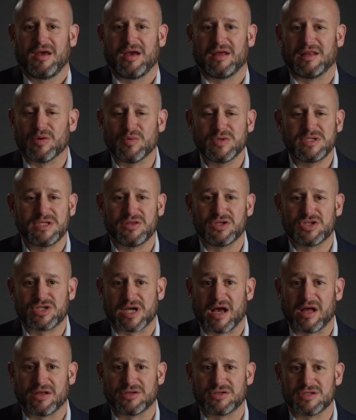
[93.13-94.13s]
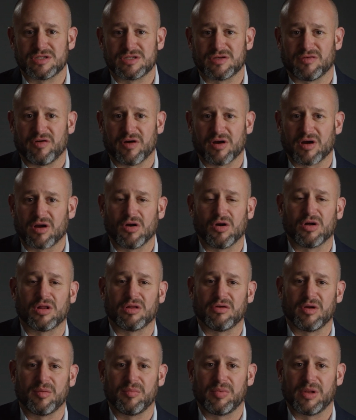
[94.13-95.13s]
And then we see the challenges of our
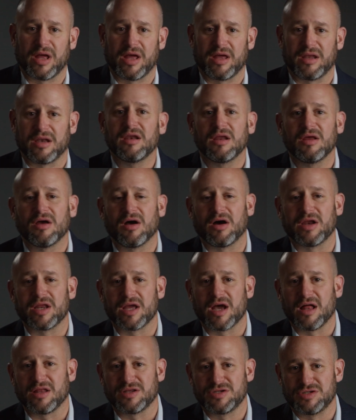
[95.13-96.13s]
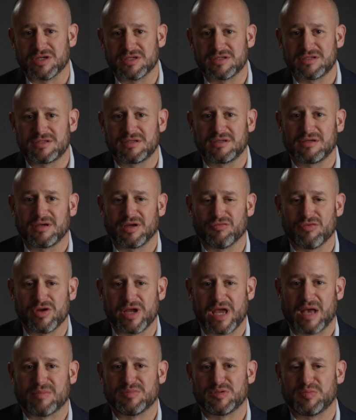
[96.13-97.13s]
cochlear implant audiologists and
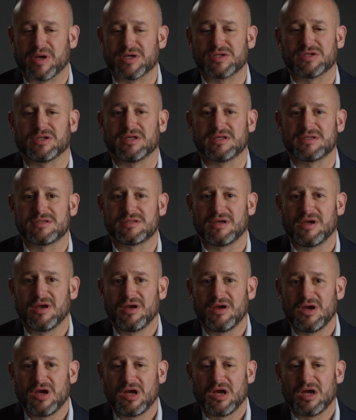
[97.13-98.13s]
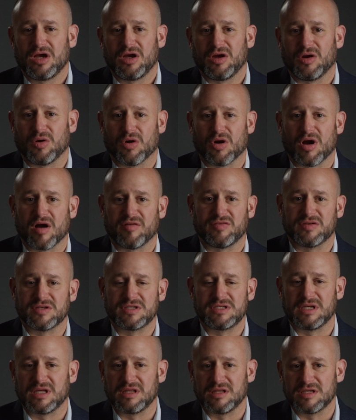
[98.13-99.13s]
rehab specialists, who are often
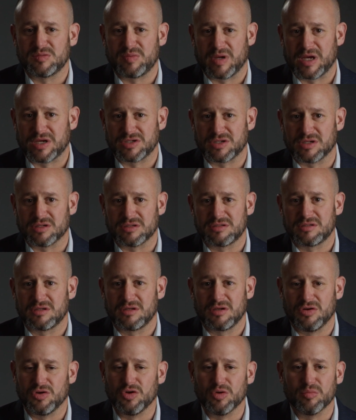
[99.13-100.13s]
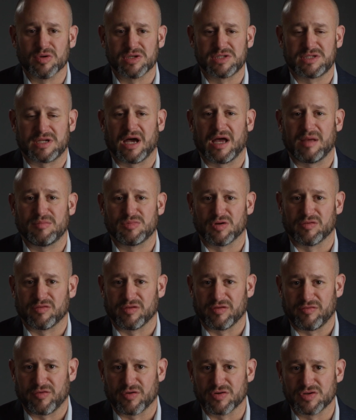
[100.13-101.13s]
seeing these patients numerous times over
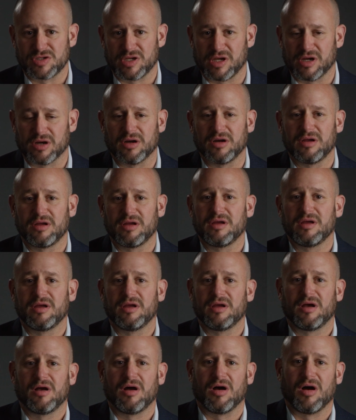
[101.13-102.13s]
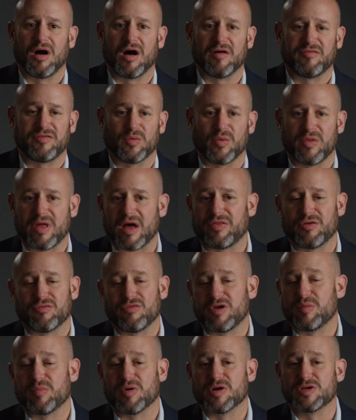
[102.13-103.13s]
the first year, often without the
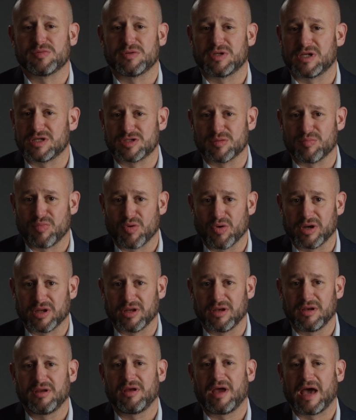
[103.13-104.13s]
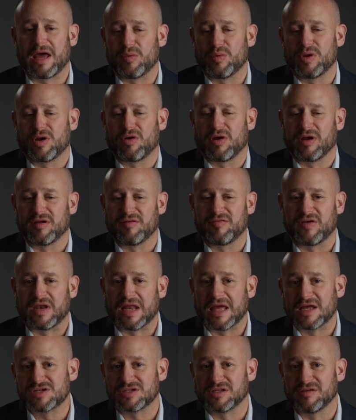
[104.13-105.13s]
reimbursement to support it. How do we create a
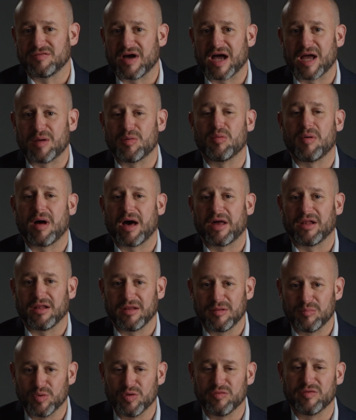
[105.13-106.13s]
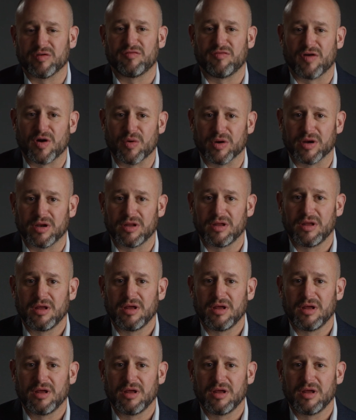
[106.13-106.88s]
financially viable model moving forward?